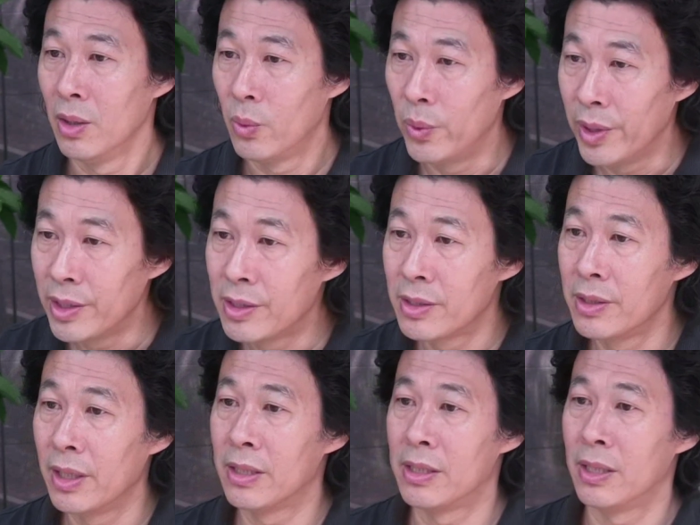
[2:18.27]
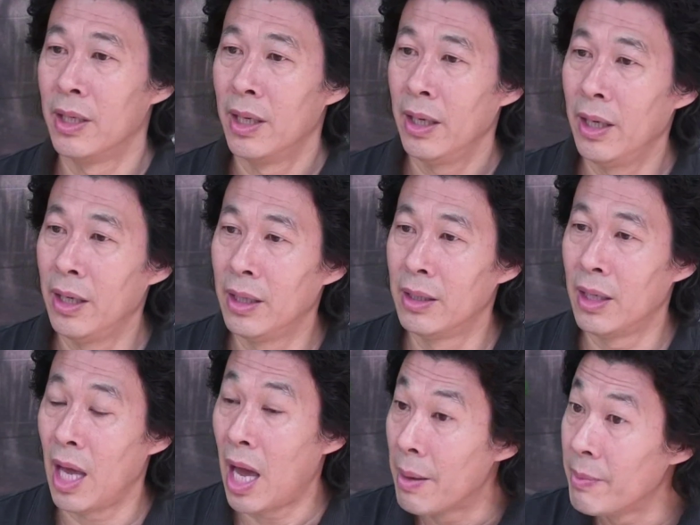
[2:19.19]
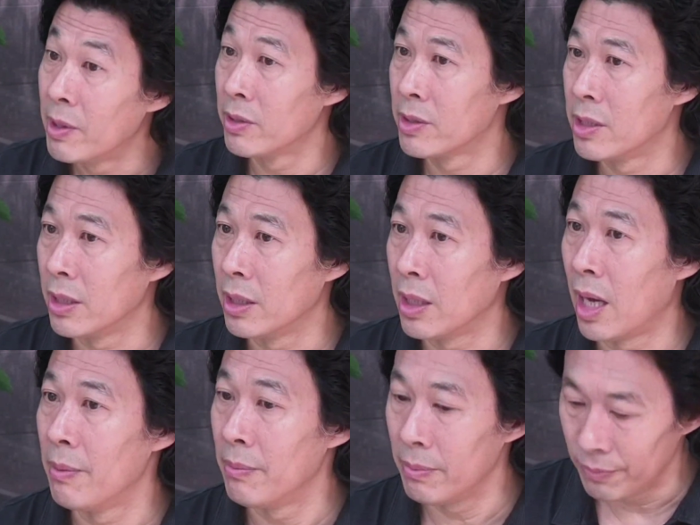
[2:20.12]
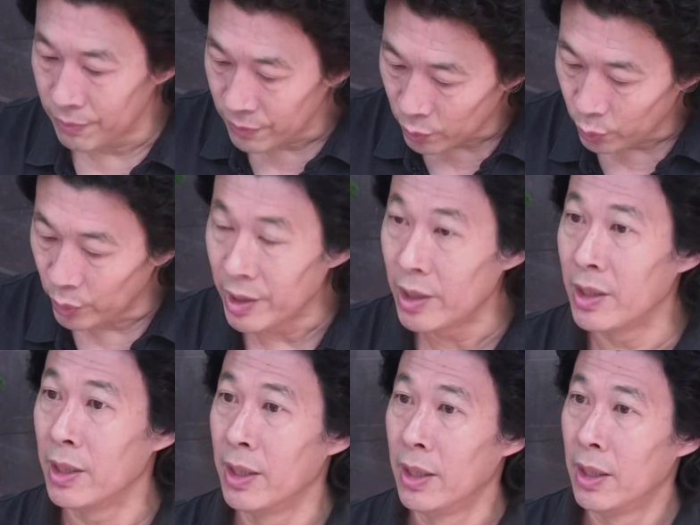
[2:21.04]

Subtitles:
we sit in Admiralty, and we